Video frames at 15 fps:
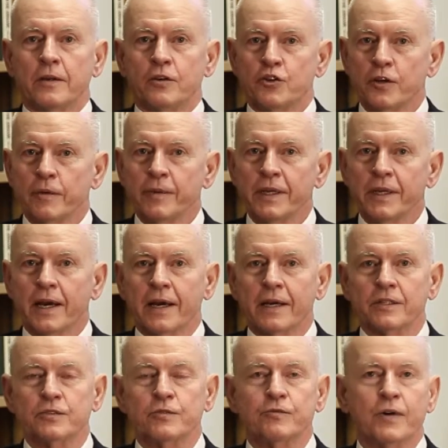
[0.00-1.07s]
Germany
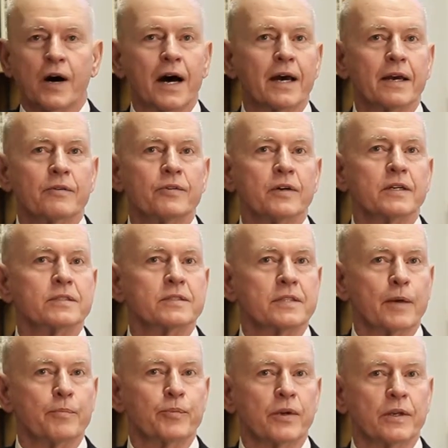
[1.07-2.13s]
has 5
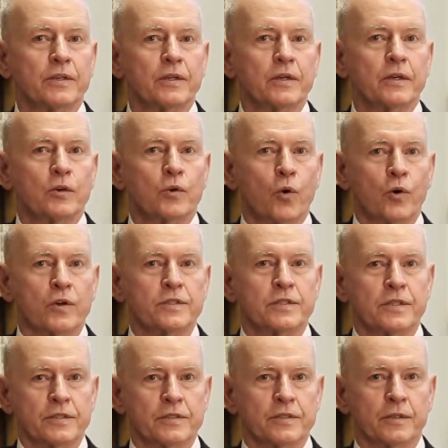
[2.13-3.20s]
separate court
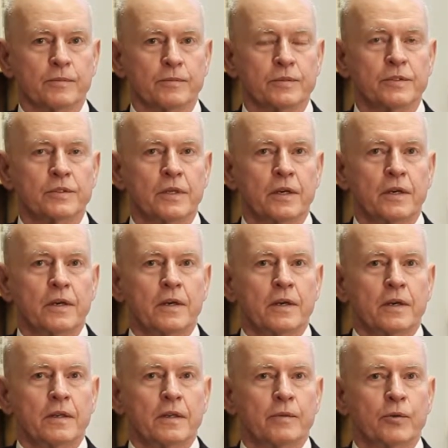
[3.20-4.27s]
systems.
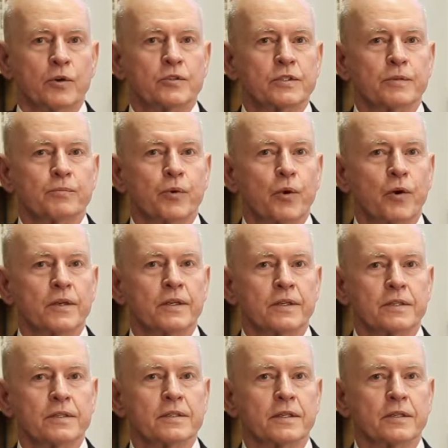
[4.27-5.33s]
The most
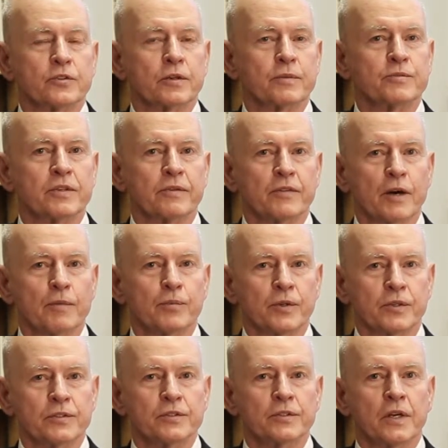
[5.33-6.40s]
important in terms of
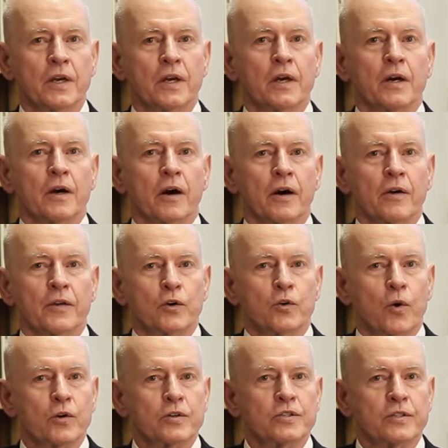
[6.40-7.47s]
numbers are the
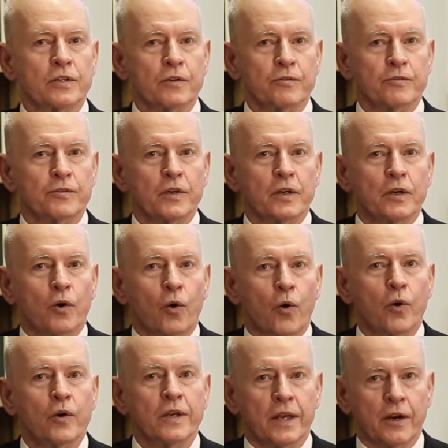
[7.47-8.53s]
courts of
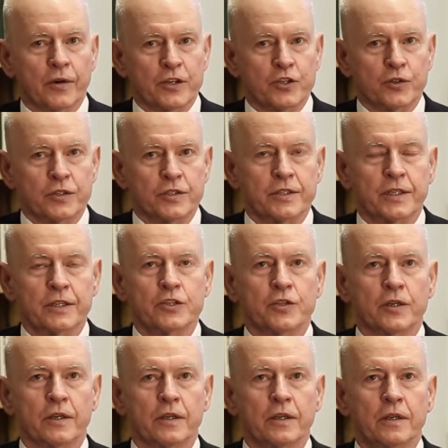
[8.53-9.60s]
ordinary
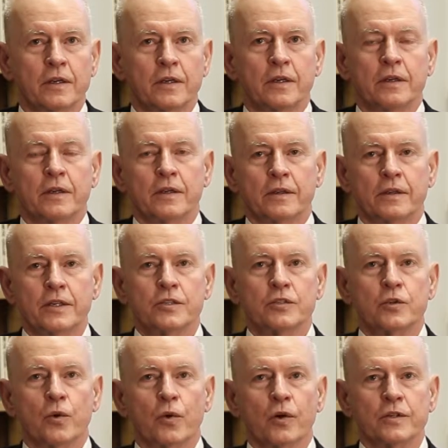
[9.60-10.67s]
jurisdiction. These
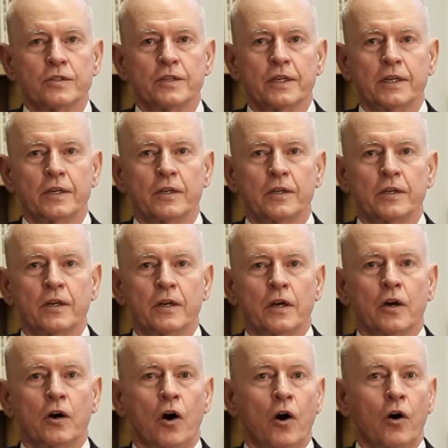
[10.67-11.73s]
courts hear
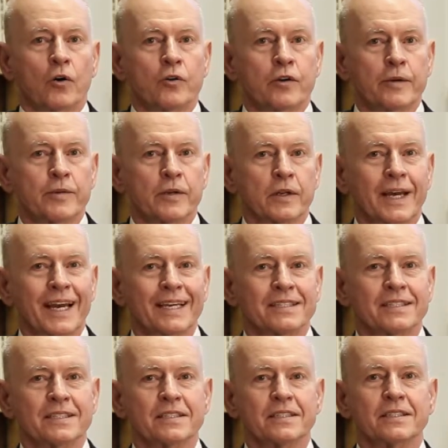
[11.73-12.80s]
all criminal
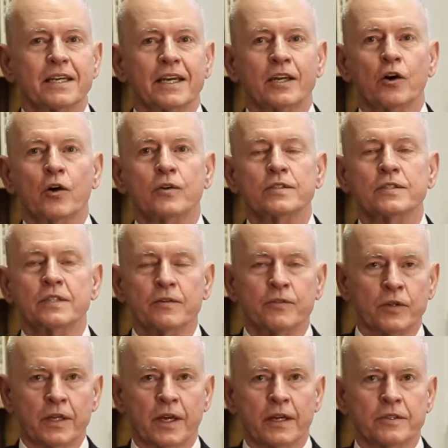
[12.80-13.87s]
cases and all
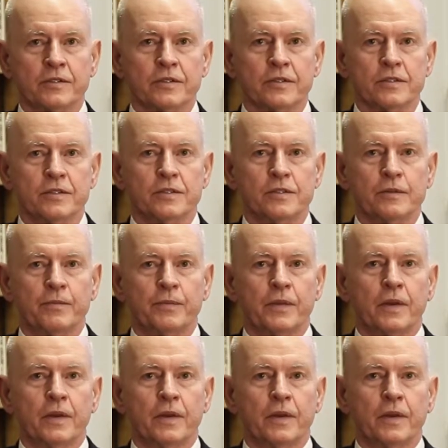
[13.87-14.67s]
civil cases.